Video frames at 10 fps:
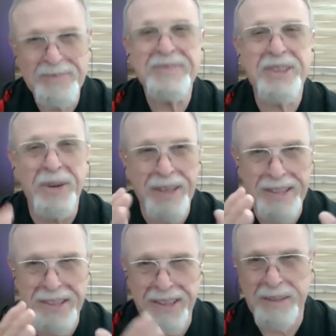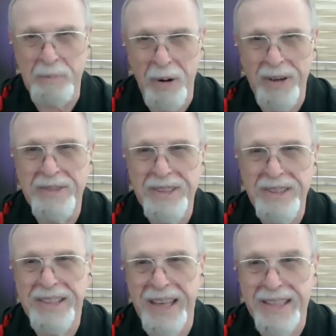So he's a, a part of his
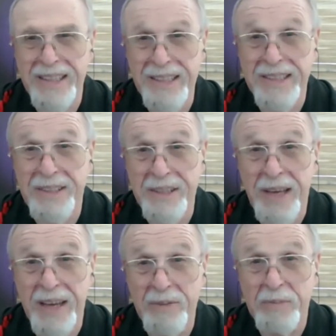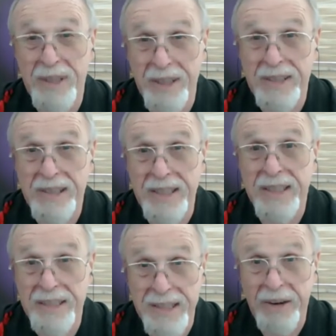identity is he came from a
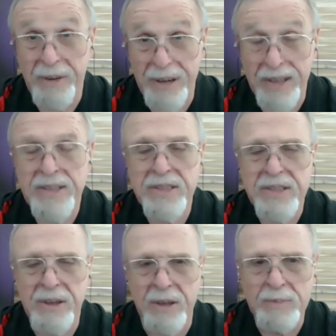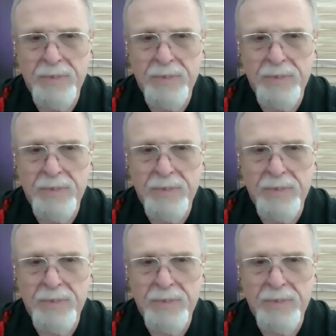Latinx heritage. So